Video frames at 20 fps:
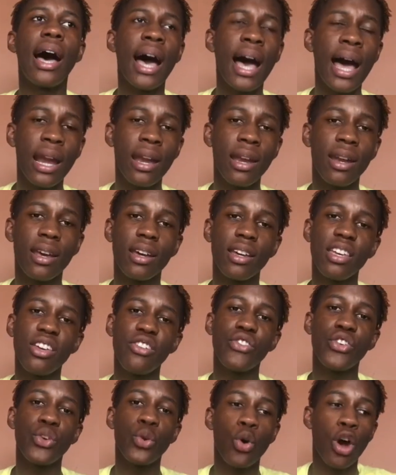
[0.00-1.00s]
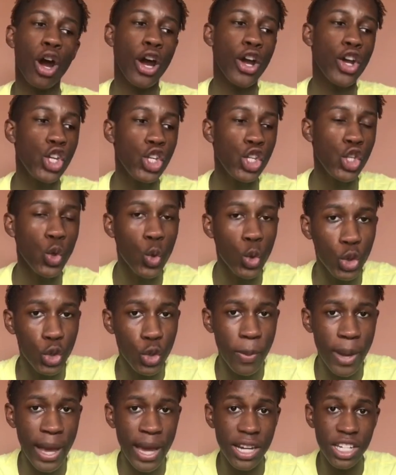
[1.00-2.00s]
And if you are new
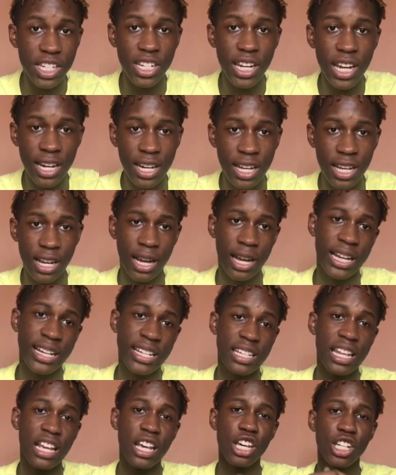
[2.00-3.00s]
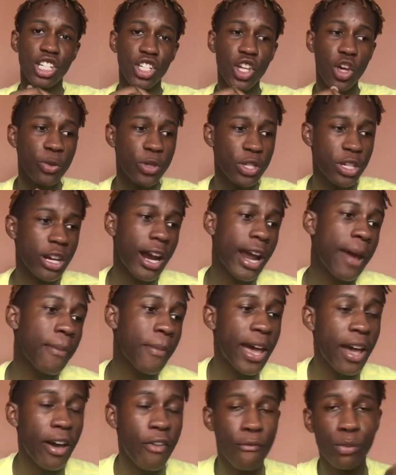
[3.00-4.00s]
to my channel, guys,
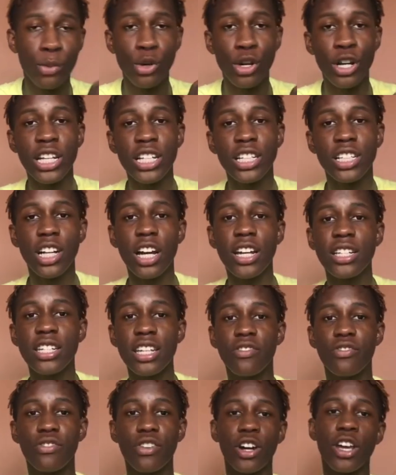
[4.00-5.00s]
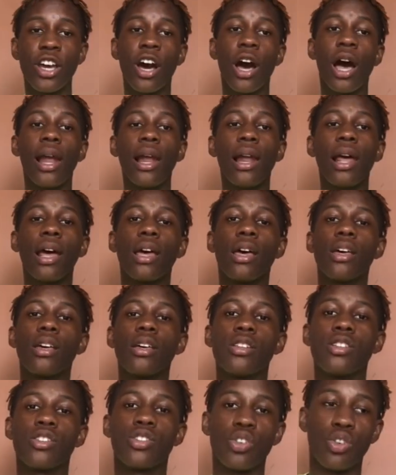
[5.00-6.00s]
subscribe. I have more lit content for y'all.
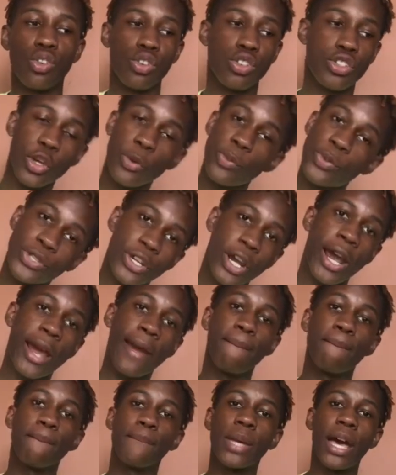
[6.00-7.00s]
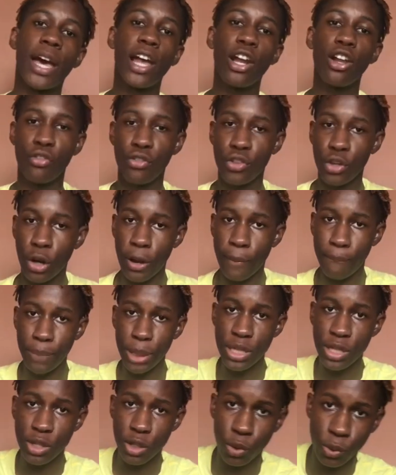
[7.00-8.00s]
So subscribe. I love you all.
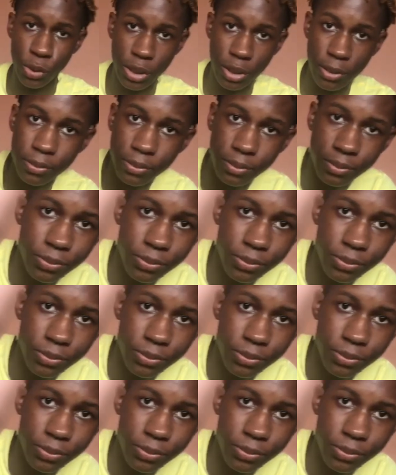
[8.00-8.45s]
Peace out.